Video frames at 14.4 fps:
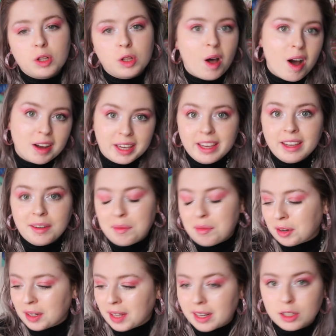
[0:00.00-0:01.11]
clock in
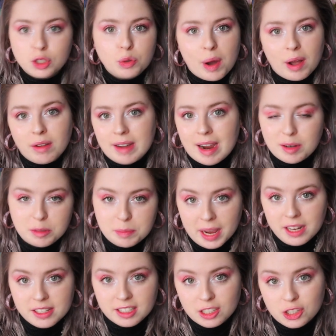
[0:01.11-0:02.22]
for like a 12 hour
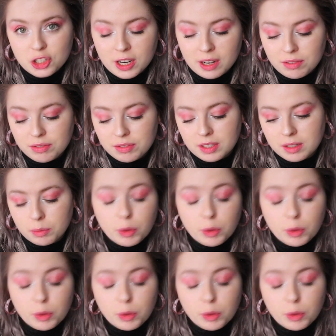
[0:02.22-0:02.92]
painting shift